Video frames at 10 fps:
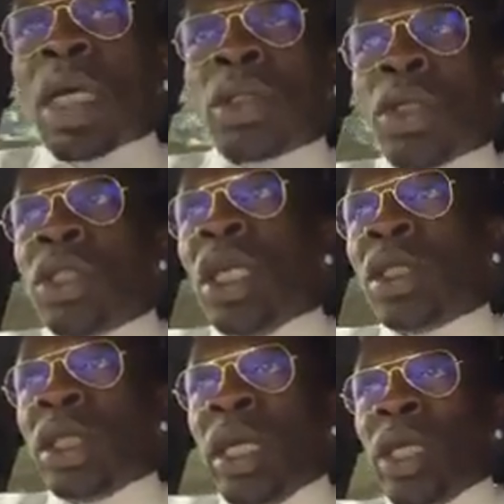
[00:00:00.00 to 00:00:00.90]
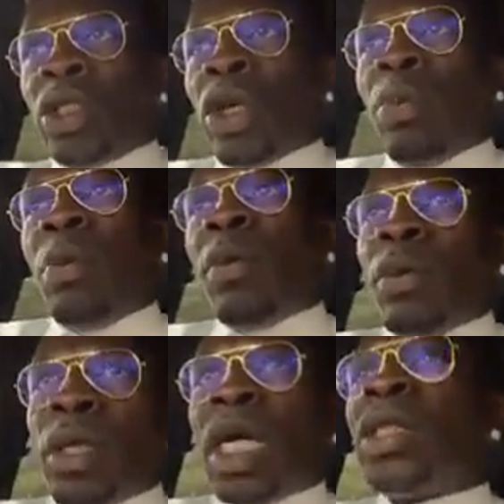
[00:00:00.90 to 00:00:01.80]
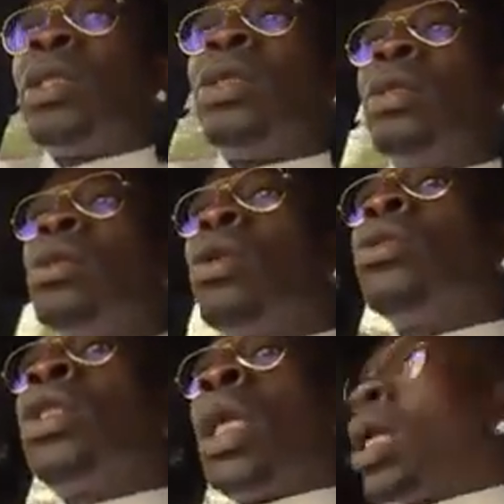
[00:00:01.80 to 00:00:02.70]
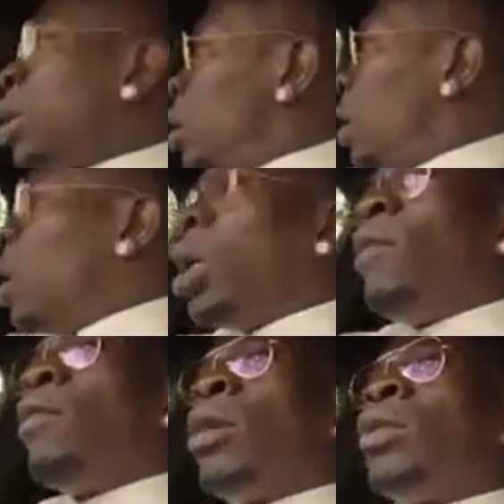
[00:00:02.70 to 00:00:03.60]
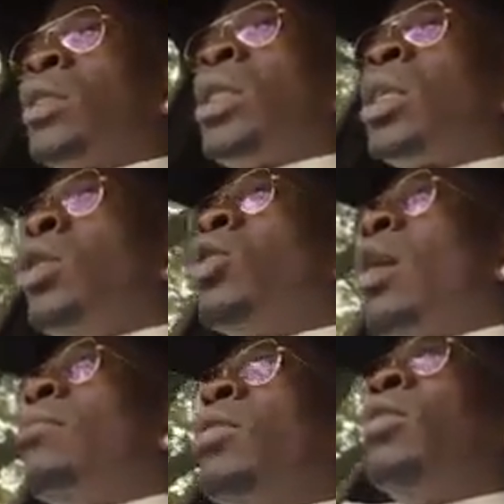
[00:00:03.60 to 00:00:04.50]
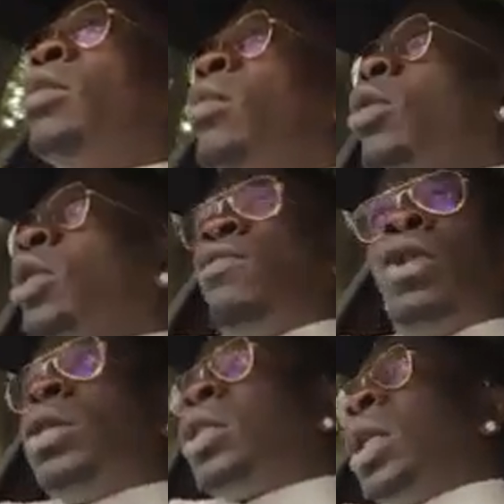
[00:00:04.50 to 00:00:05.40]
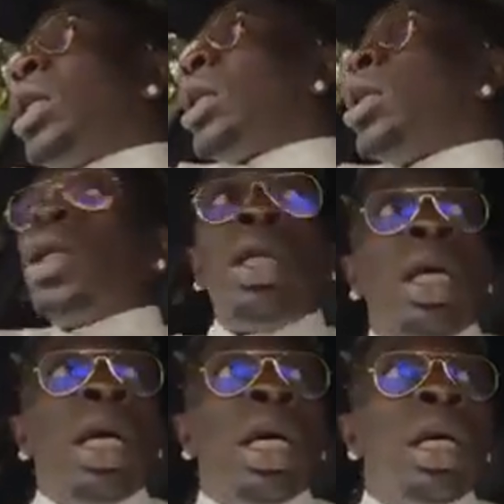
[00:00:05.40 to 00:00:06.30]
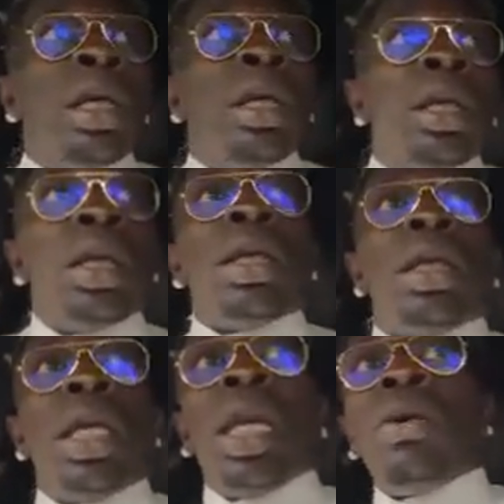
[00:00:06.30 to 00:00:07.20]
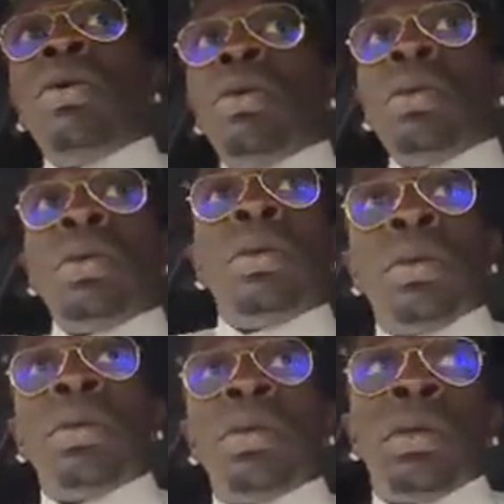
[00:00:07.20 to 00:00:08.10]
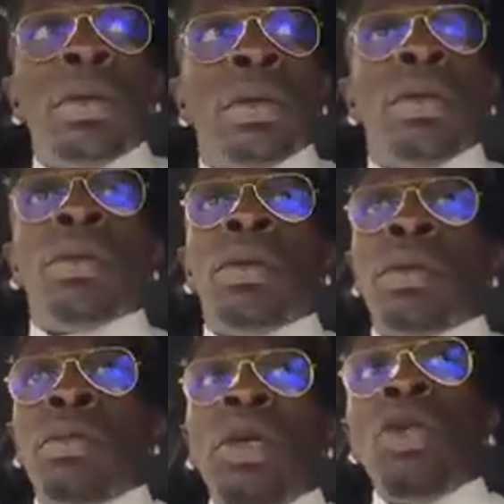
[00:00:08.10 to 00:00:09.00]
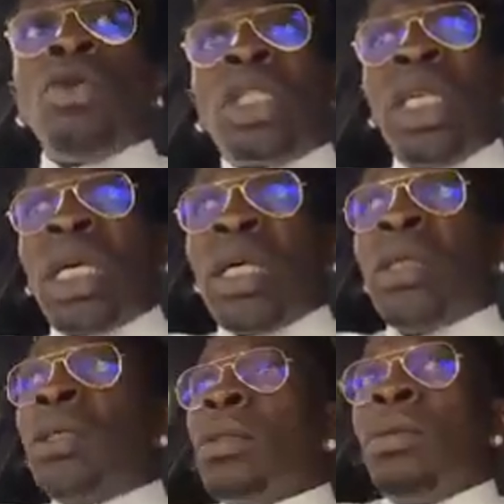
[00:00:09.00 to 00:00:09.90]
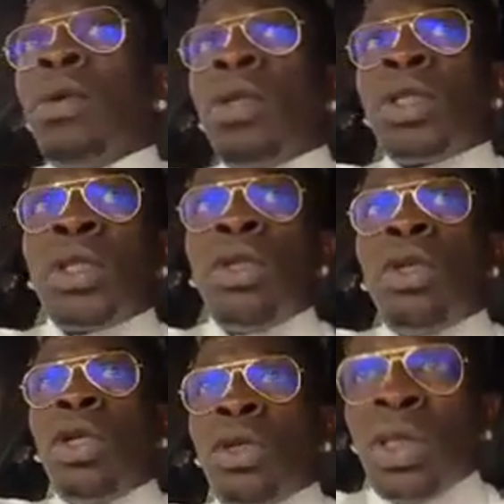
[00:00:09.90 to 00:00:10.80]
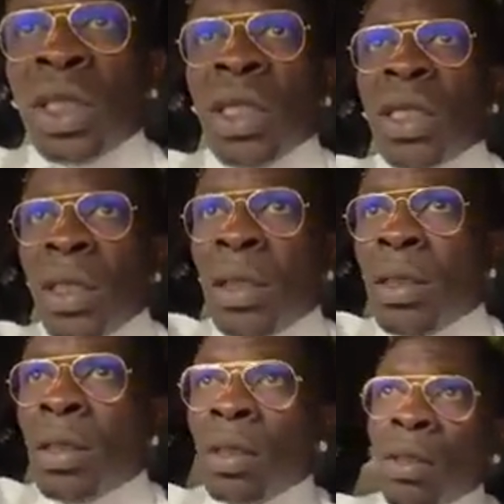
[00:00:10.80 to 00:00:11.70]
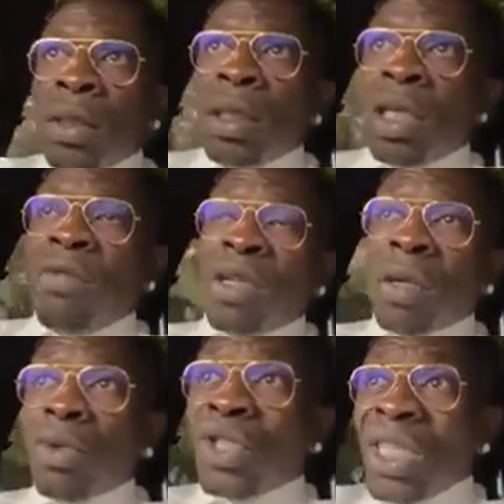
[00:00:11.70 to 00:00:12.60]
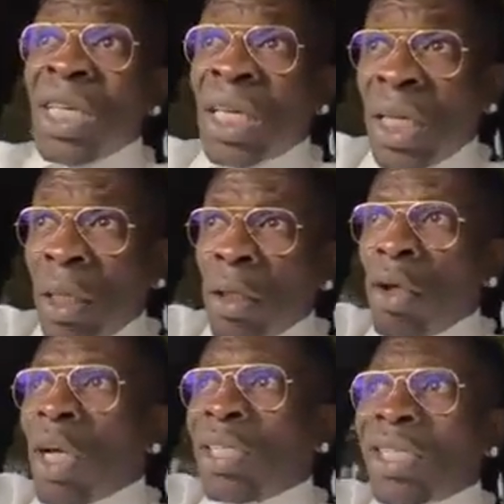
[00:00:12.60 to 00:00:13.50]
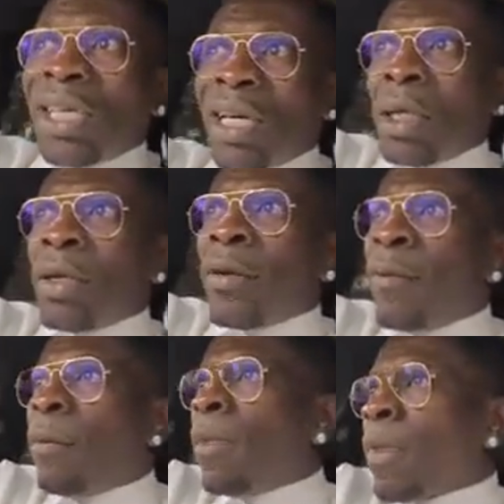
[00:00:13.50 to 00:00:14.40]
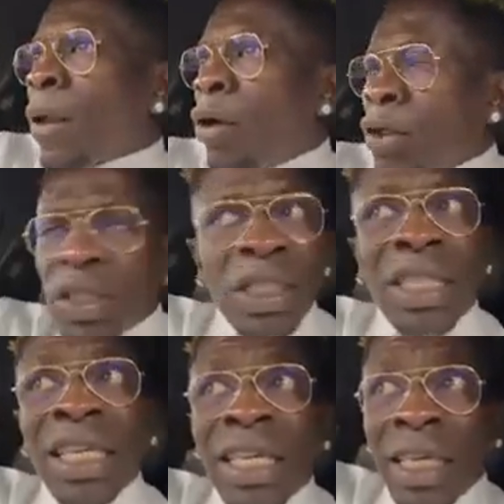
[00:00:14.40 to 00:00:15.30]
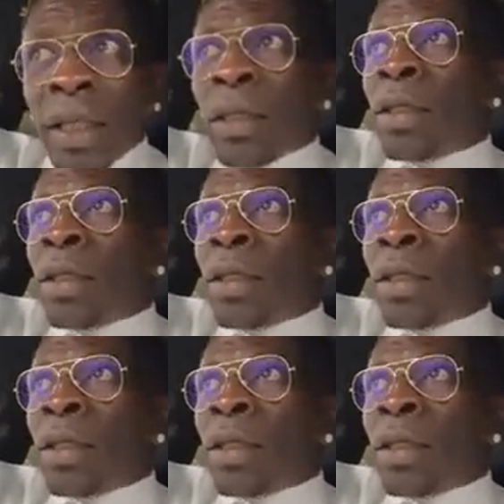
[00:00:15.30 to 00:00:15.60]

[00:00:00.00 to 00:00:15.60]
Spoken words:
association, some people that don't think. If you don't think, you can't be with me, because if you don't think, then I'll go make you think. Because you don't think. If you come to think, you can't think. Because think